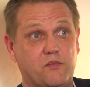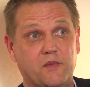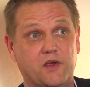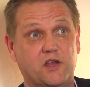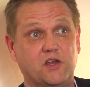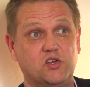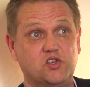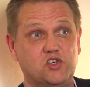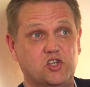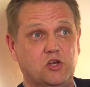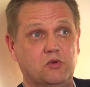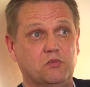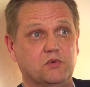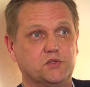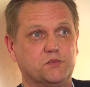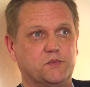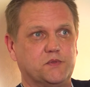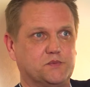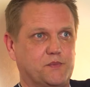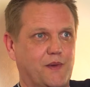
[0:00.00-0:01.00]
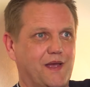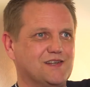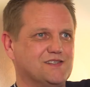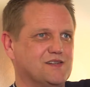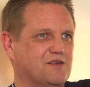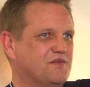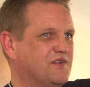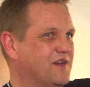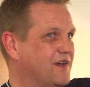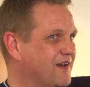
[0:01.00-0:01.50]
a consumer's
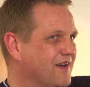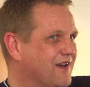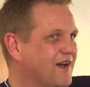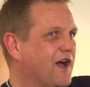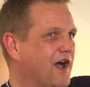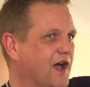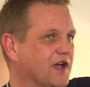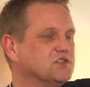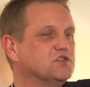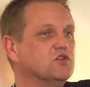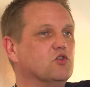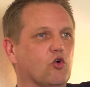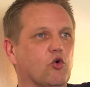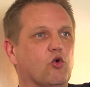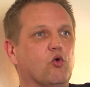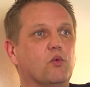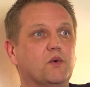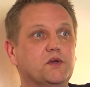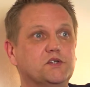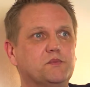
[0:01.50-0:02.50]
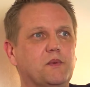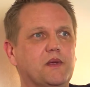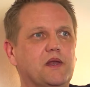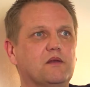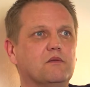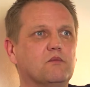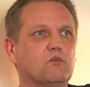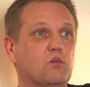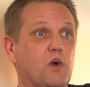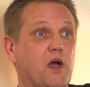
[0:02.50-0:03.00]
perspective hasn't always been
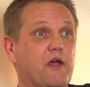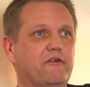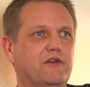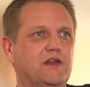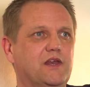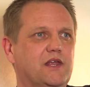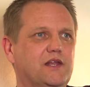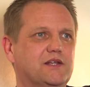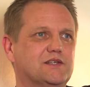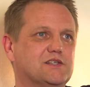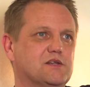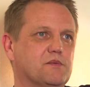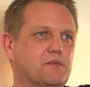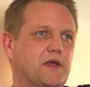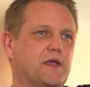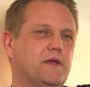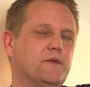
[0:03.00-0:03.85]
where it needs to be.